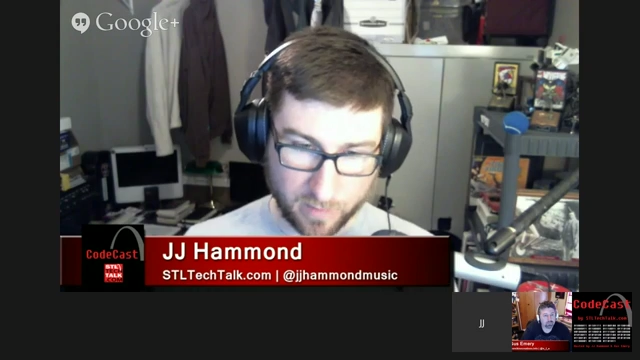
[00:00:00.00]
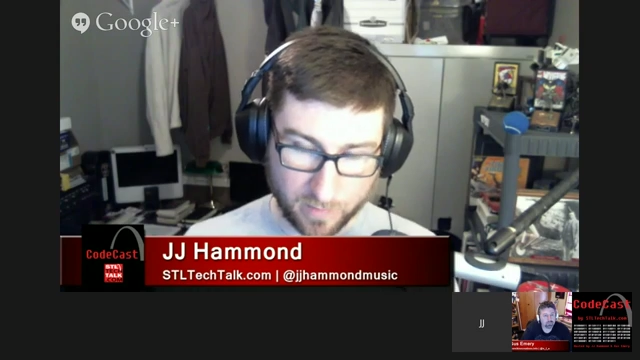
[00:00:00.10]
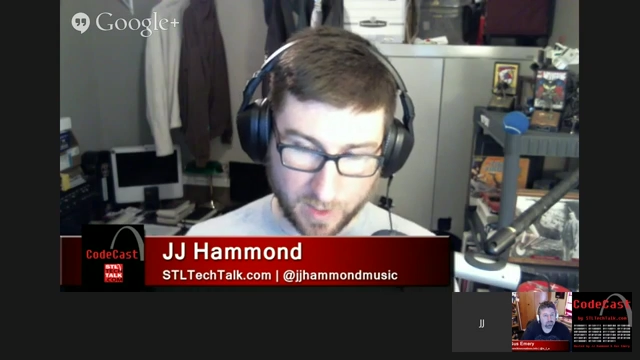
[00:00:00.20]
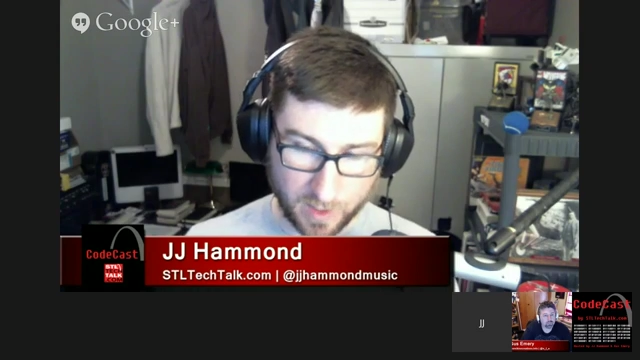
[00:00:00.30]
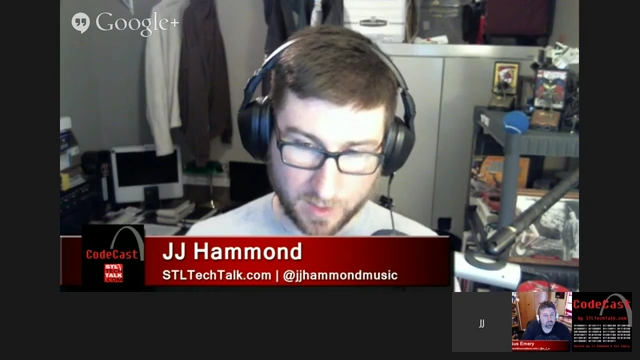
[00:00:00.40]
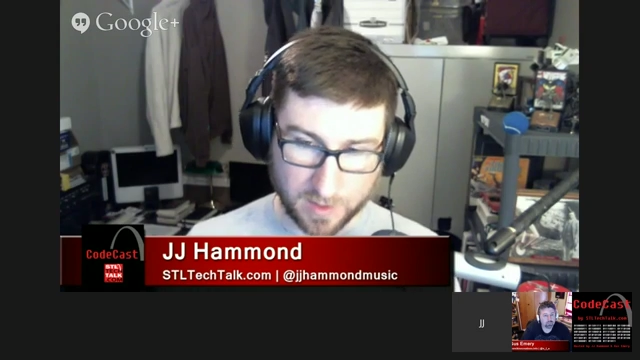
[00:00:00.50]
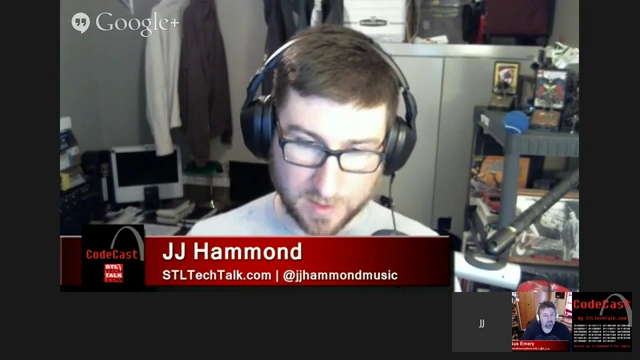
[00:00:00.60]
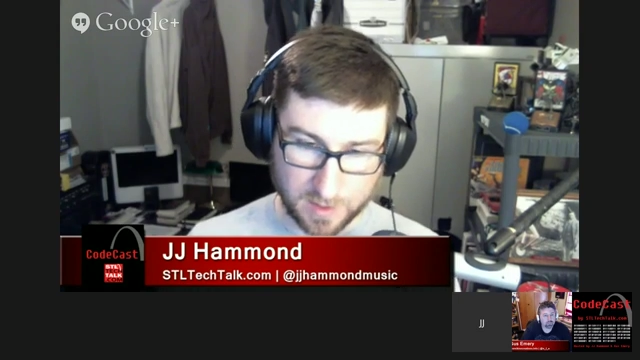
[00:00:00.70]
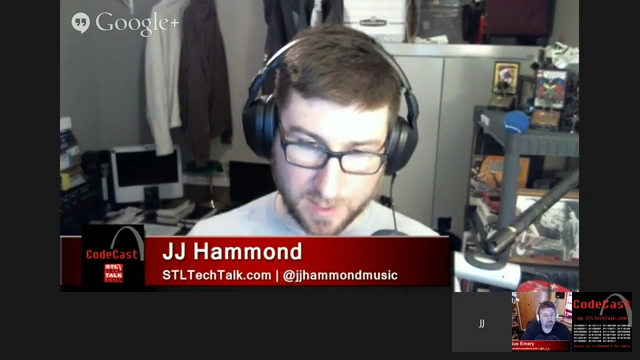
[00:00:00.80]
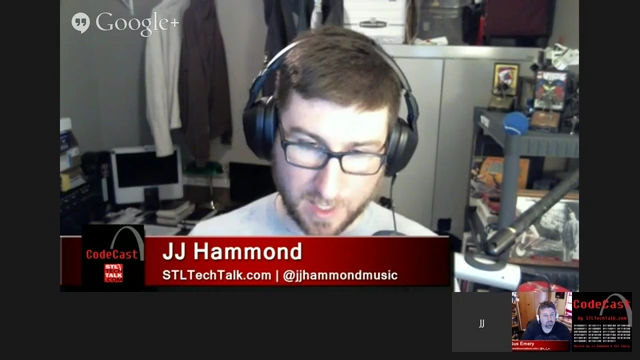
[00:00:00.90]
being
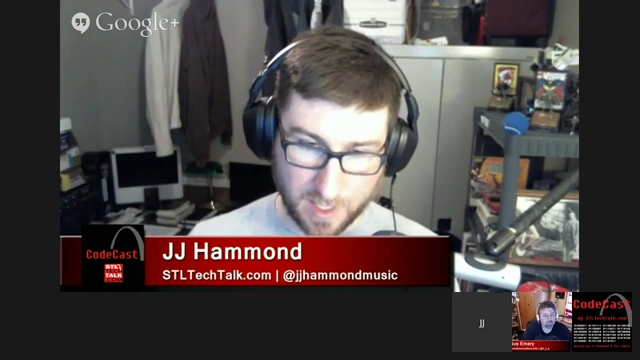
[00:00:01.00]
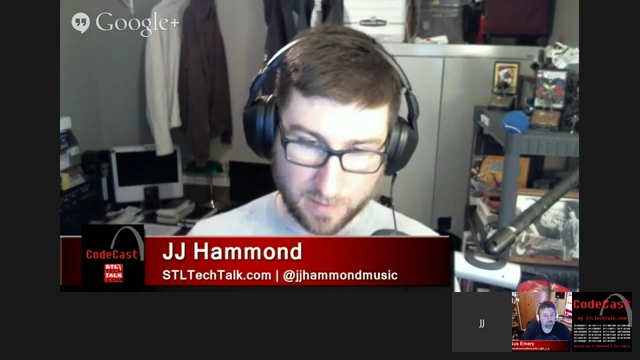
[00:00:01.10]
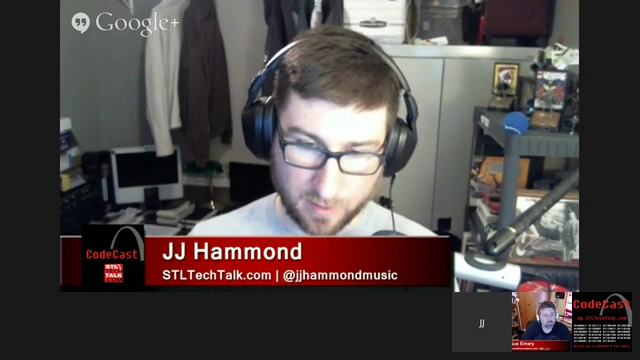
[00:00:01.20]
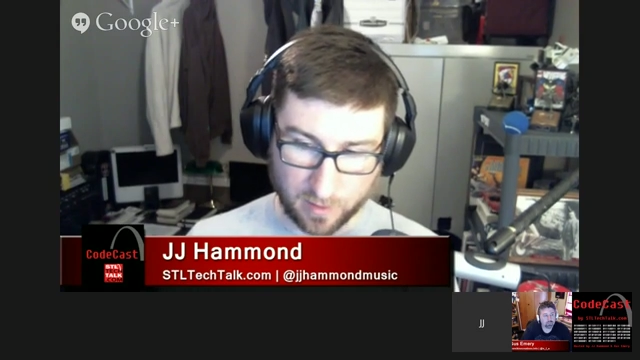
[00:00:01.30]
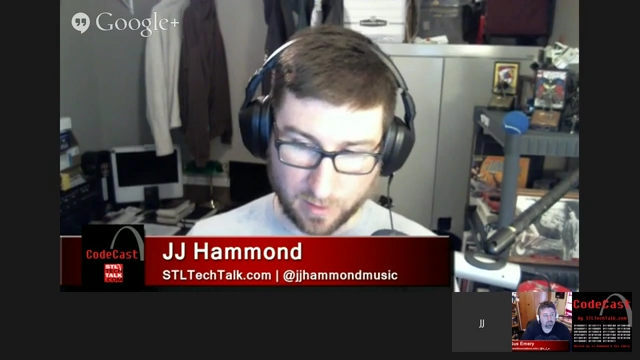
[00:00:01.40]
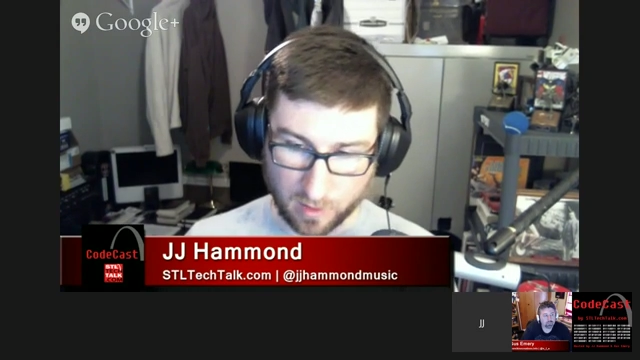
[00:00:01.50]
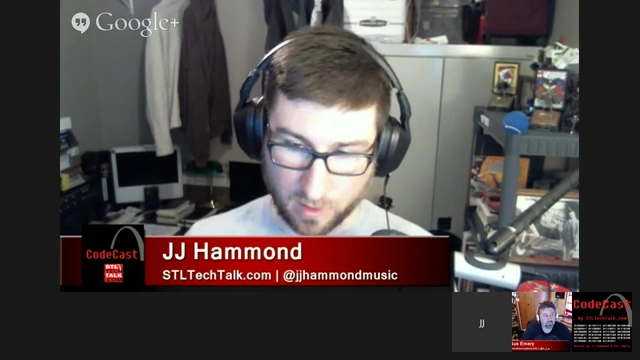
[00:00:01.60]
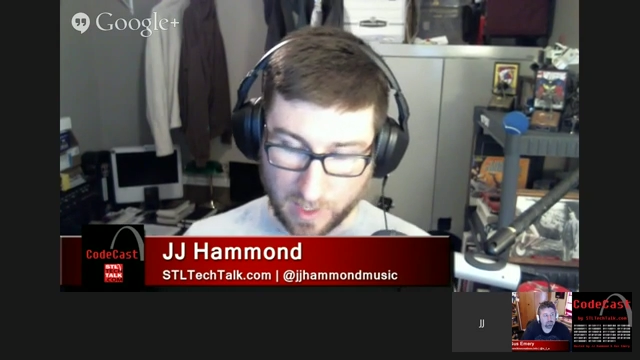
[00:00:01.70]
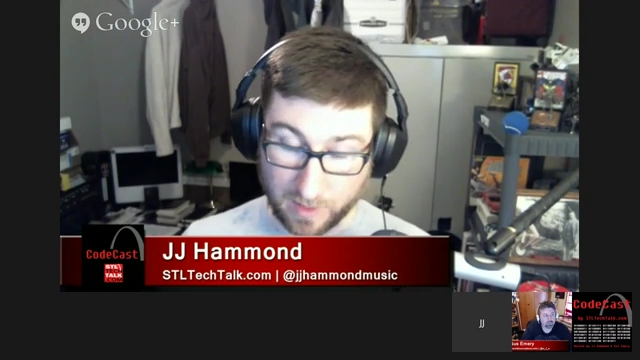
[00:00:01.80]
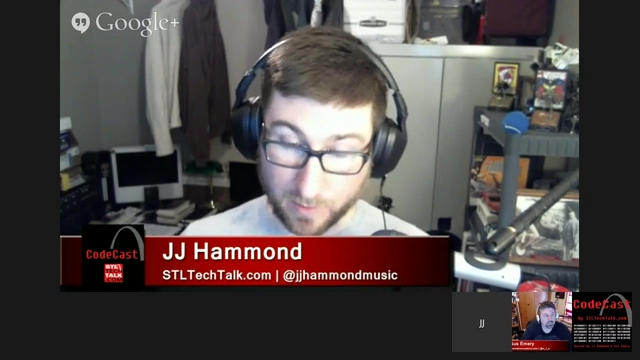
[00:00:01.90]
is that there
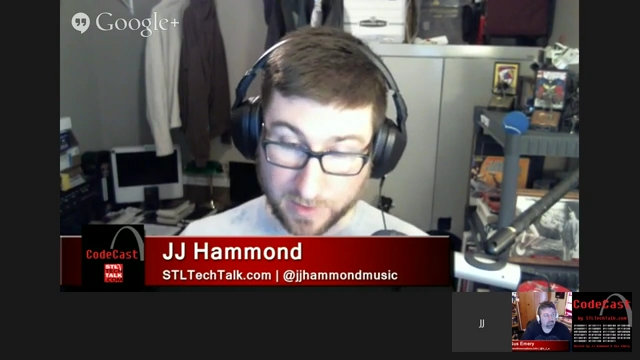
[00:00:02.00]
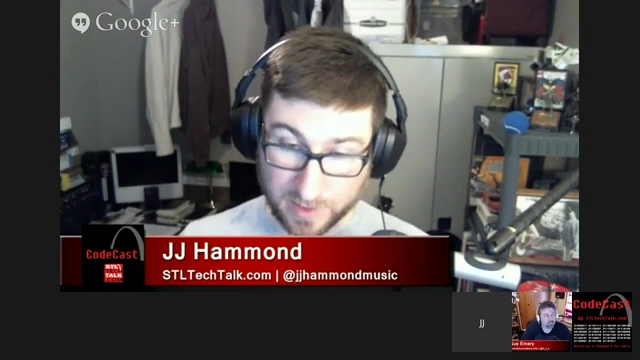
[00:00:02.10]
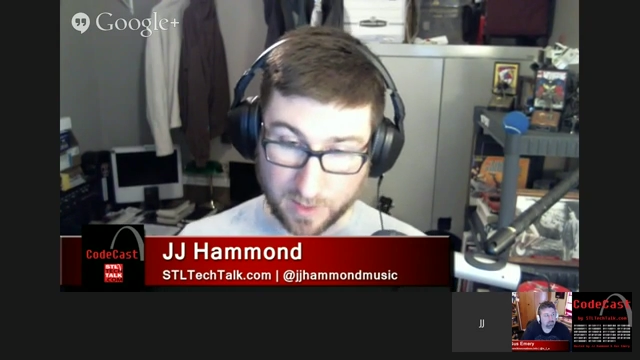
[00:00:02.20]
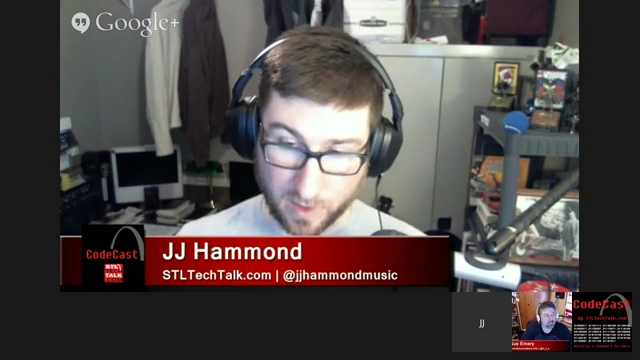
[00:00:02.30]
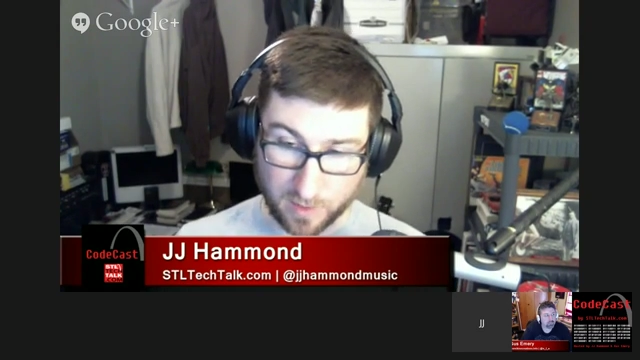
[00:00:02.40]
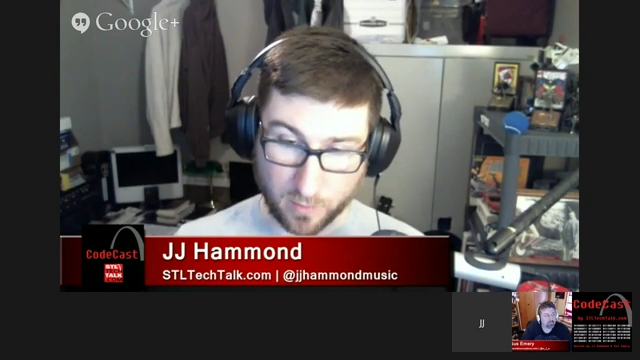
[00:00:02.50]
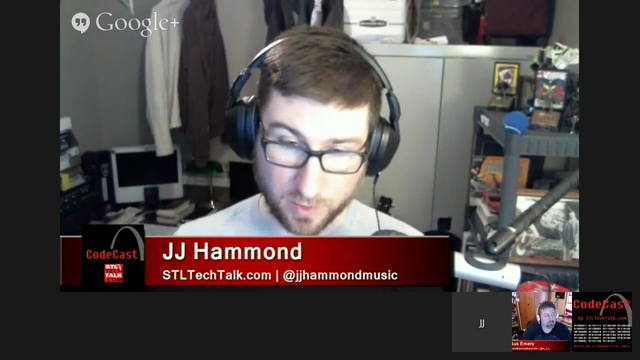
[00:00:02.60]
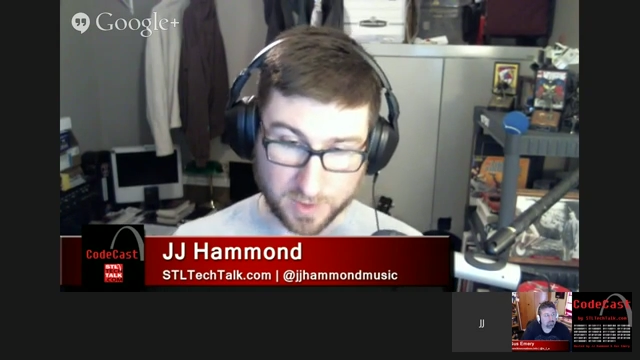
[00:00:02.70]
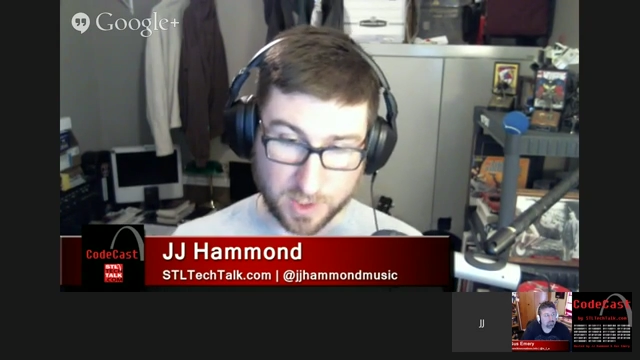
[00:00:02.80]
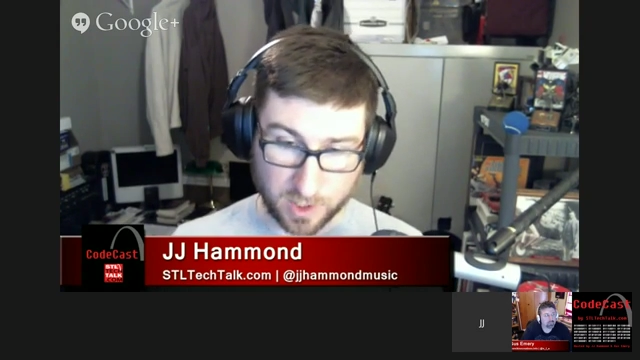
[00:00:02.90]
are, I would say, way more
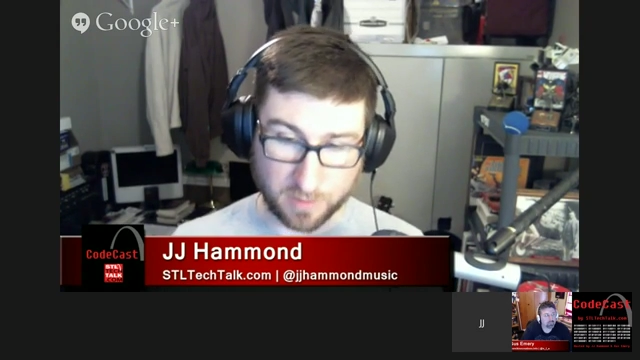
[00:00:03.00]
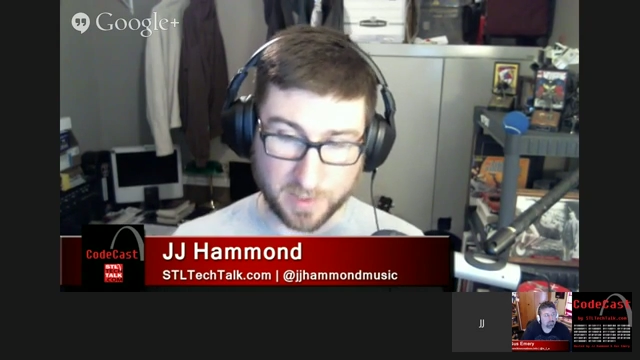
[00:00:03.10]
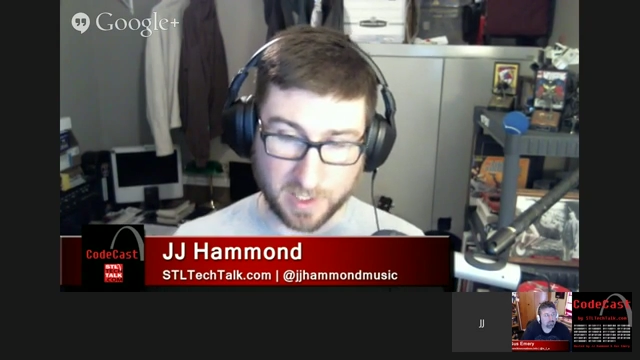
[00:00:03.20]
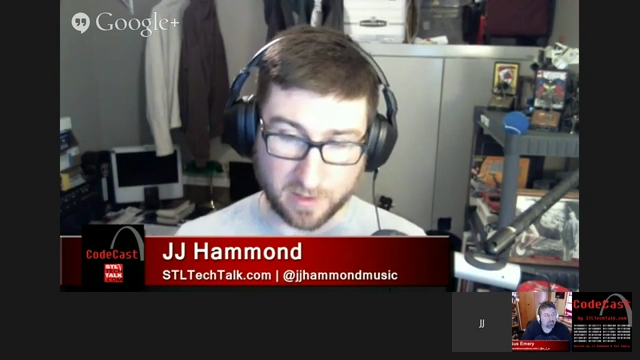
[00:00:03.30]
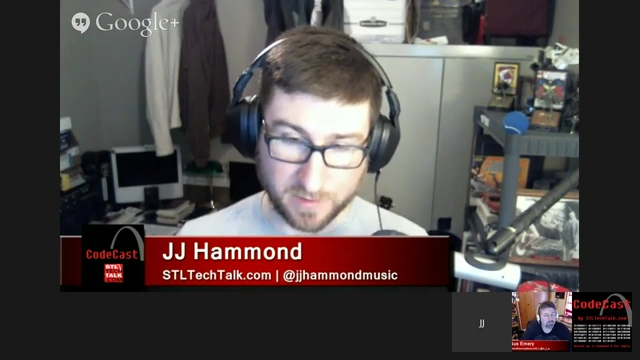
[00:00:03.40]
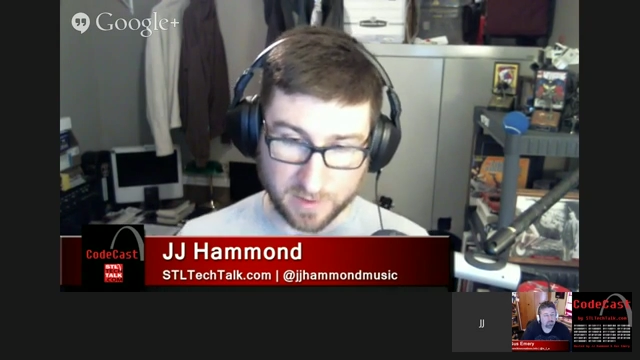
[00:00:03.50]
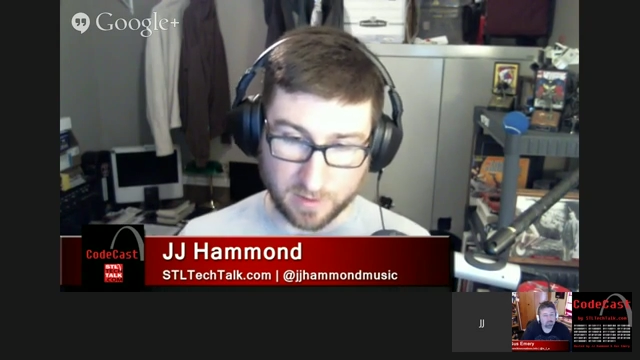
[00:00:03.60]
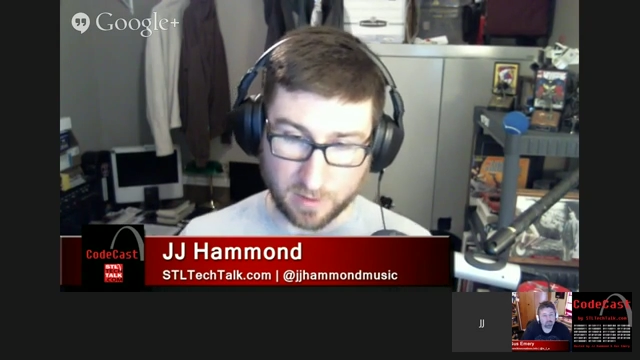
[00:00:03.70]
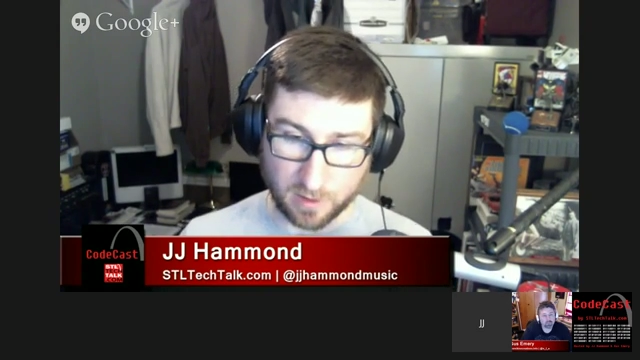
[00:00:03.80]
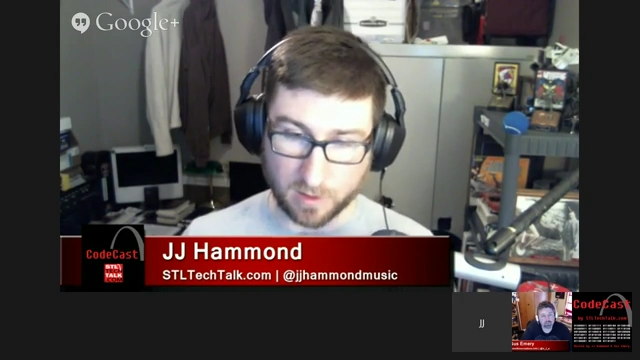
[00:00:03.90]
C# devs than
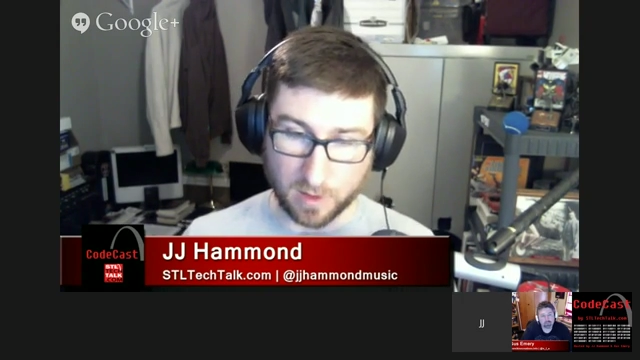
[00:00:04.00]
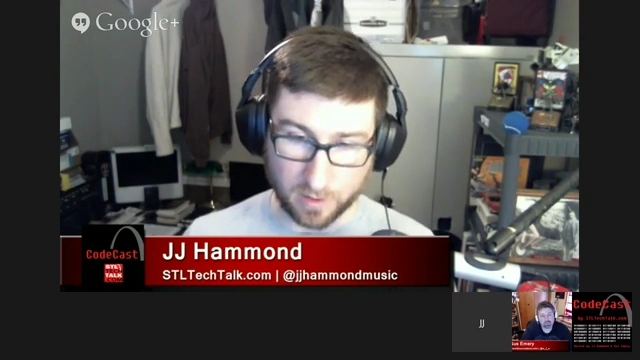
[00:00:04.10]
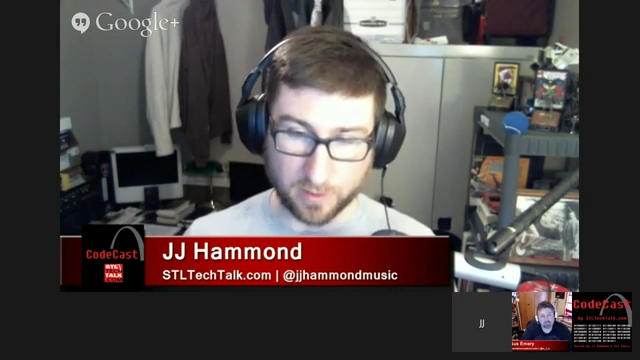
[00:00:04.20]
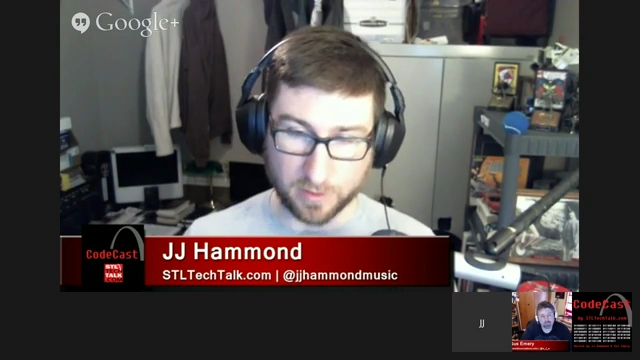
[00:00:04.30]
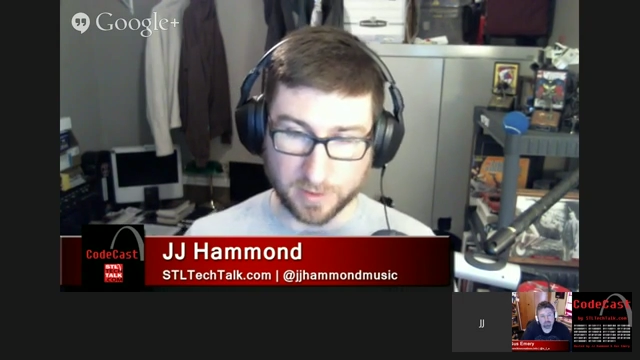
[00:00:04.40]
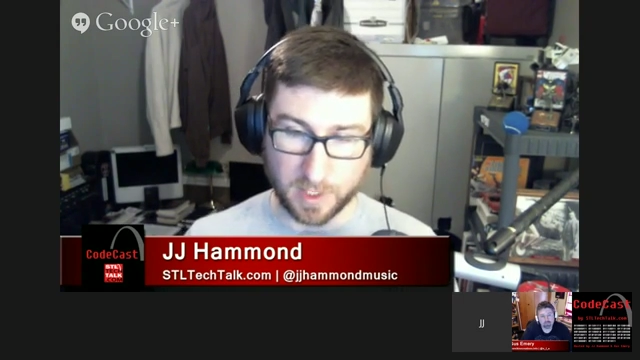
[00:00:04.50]
there are others